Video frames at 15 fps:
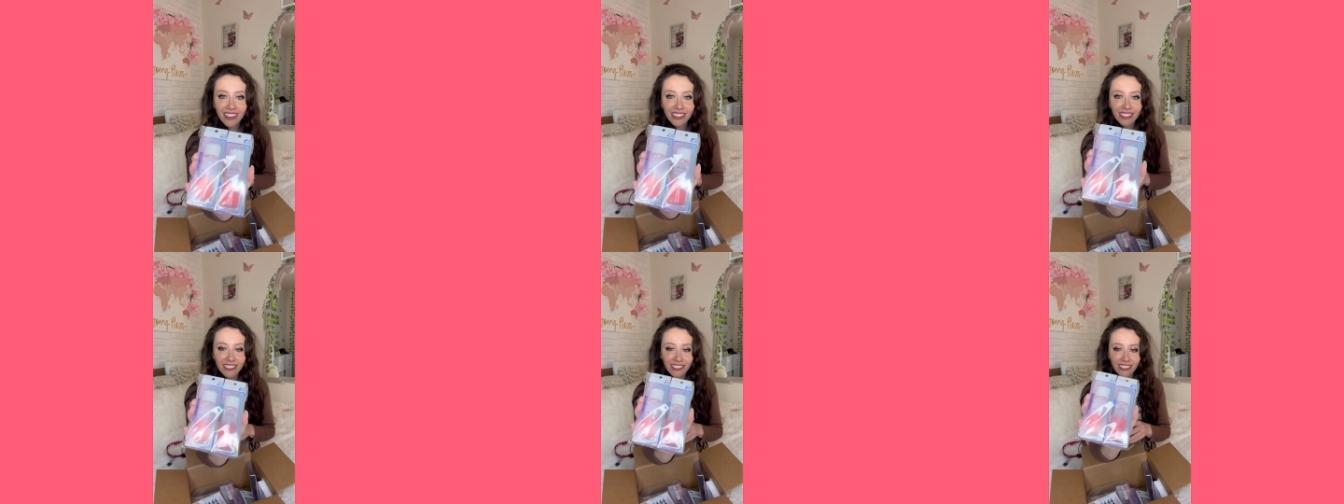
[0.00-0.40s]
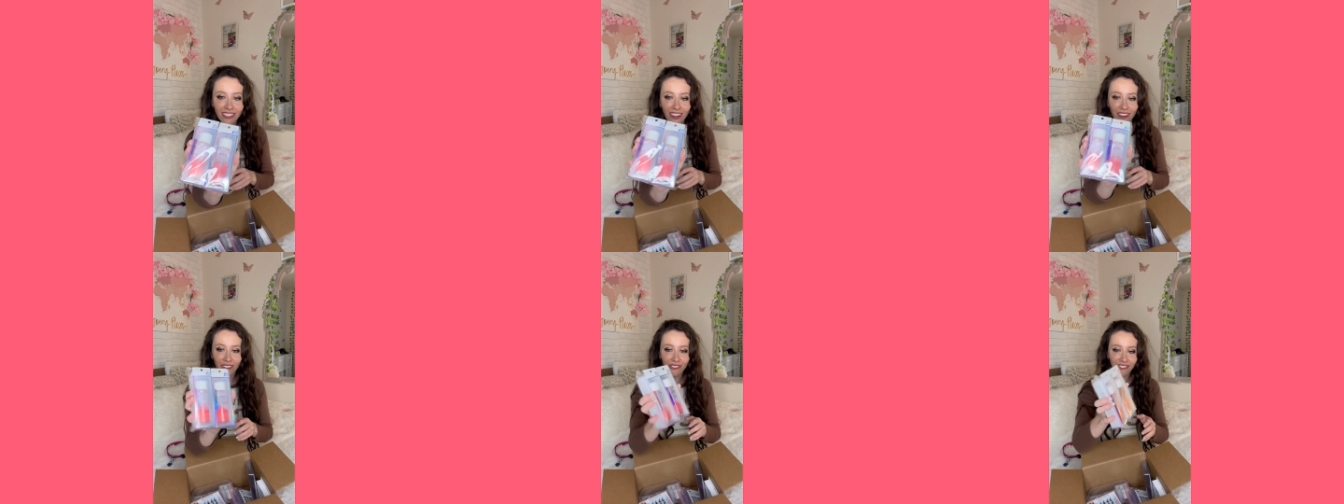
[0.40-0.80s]
So
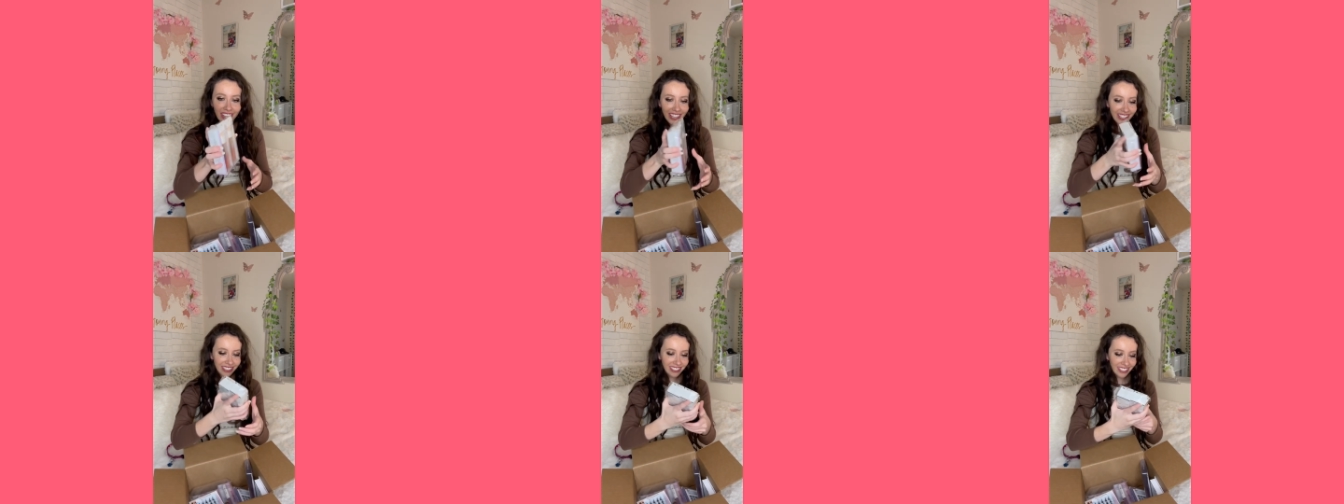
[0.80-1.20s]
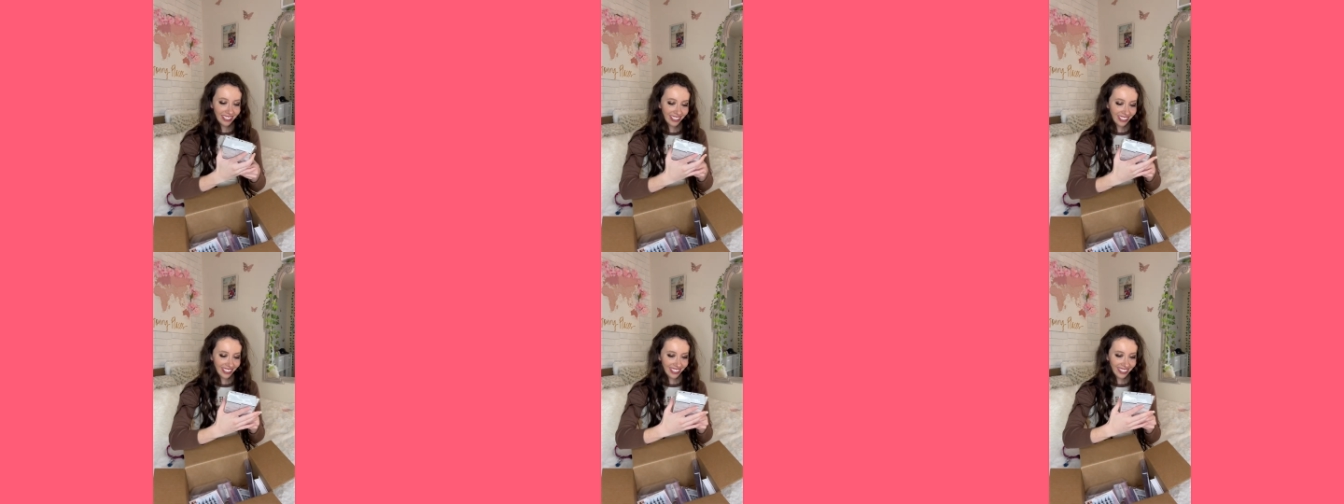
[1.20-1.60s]

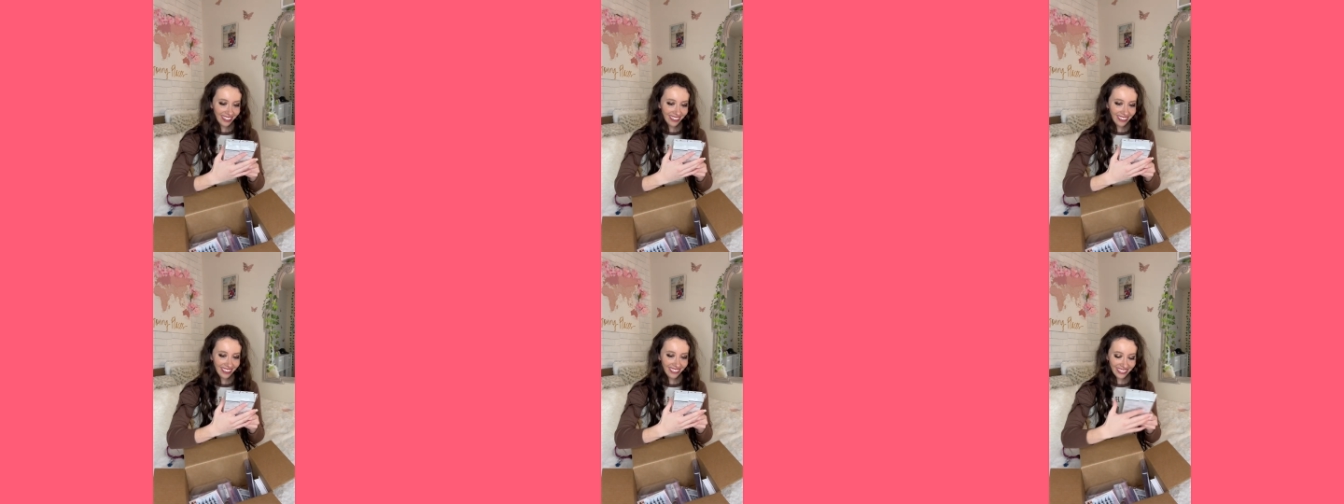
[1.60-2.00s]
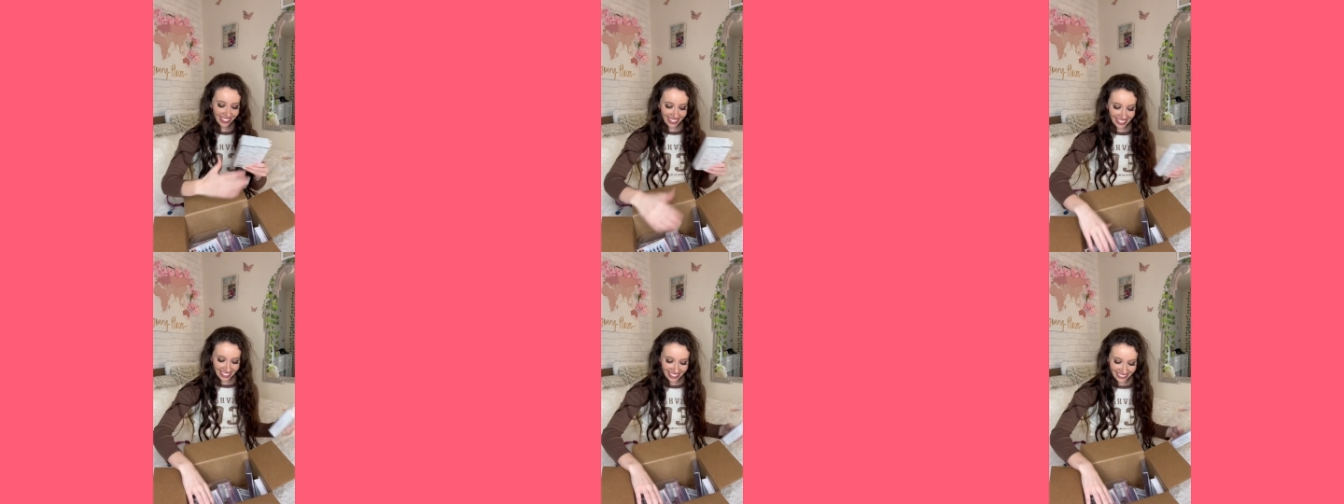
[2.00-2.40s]
amazing.
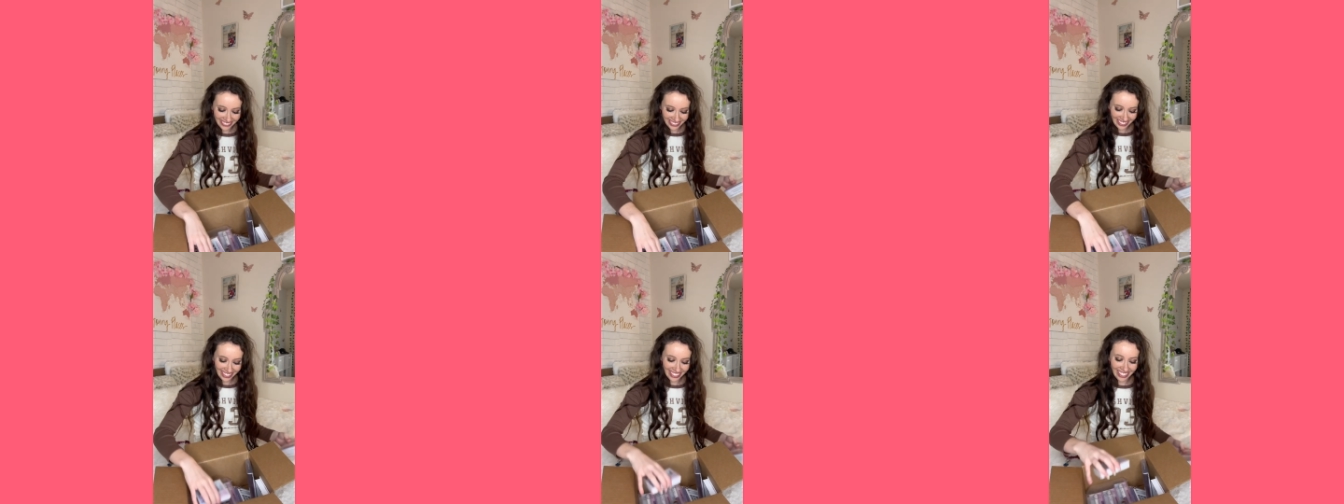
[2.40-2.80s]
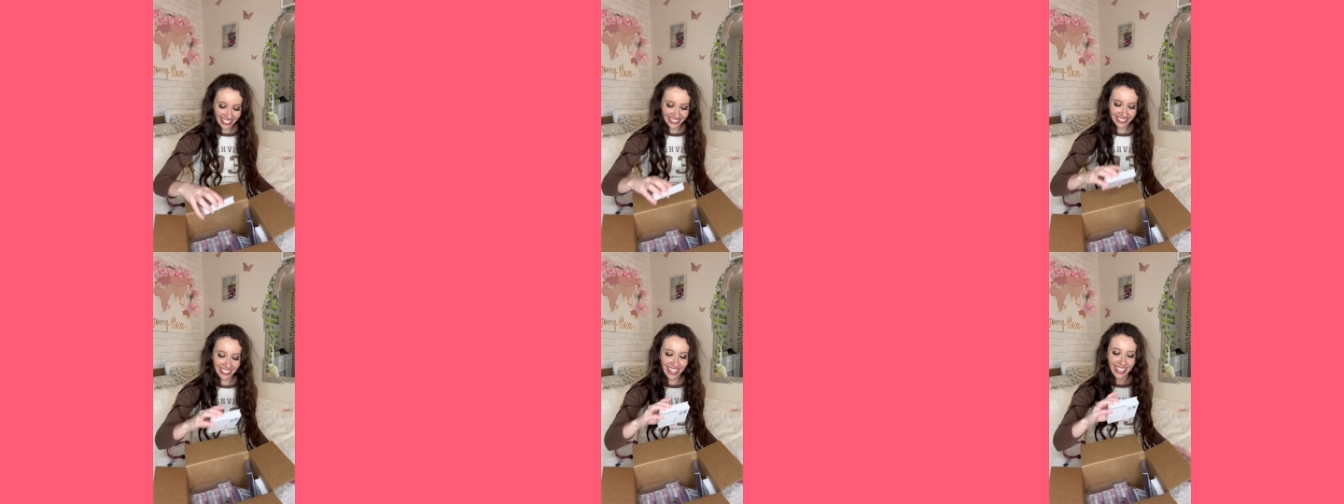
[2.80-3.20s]
Okay, okay, and
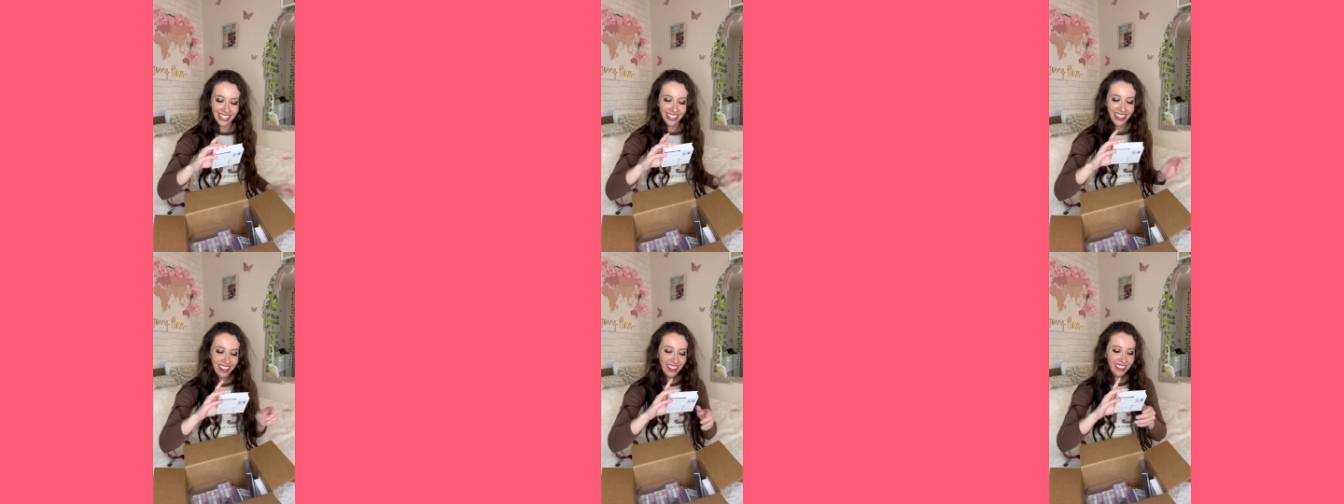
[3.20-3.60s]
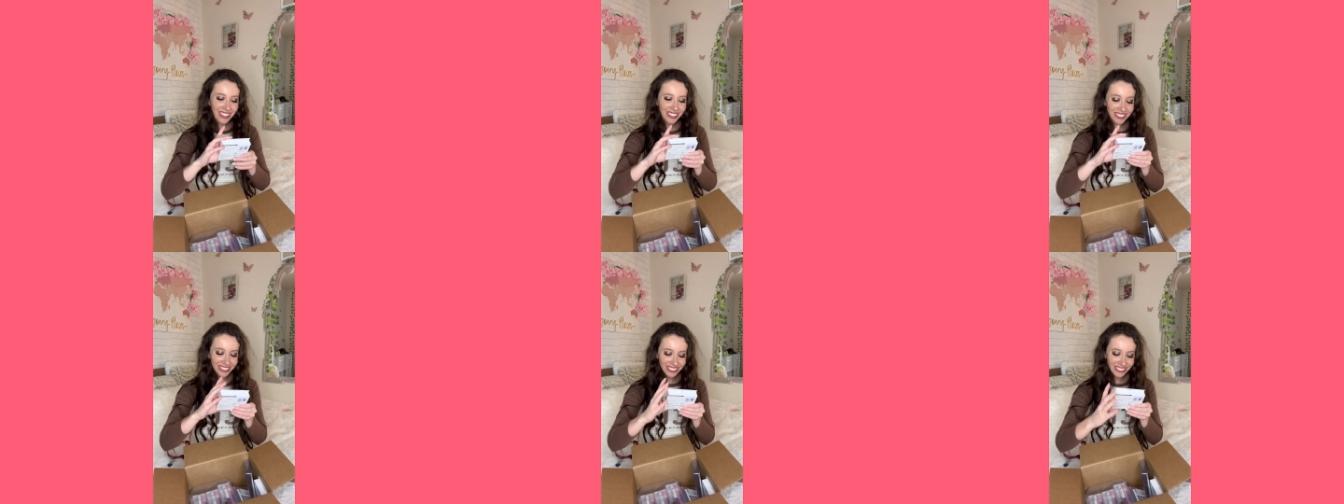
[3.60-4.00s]
then,
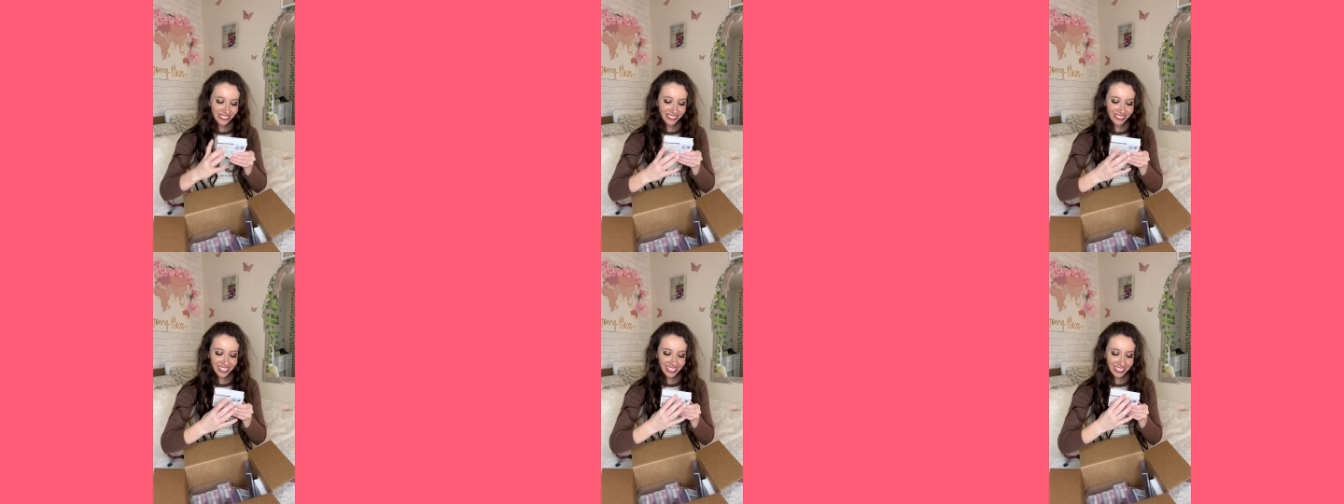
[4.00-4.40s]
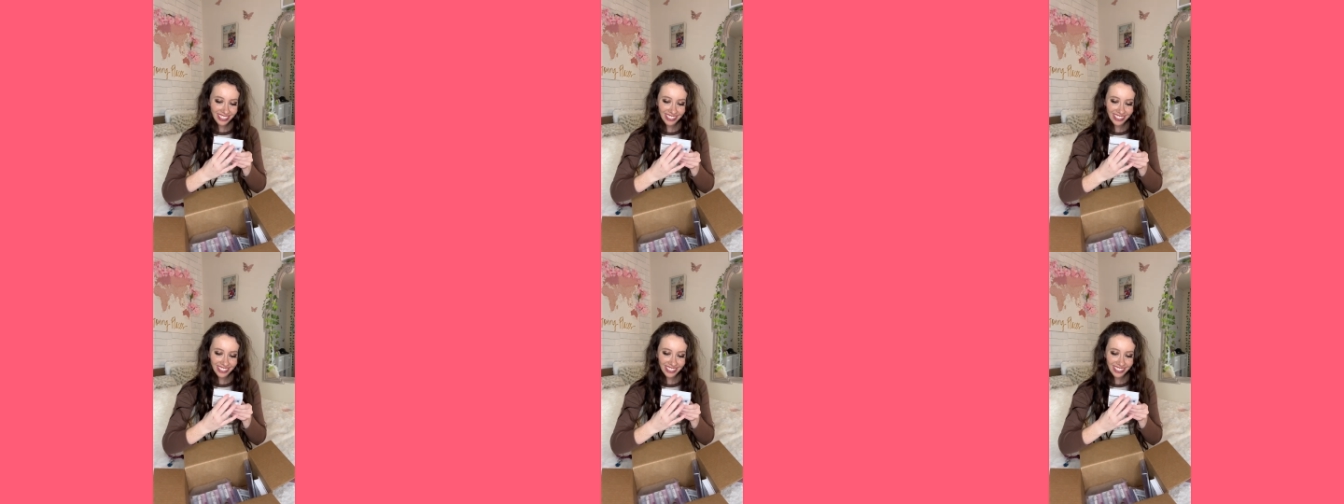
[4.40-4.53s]
ooh.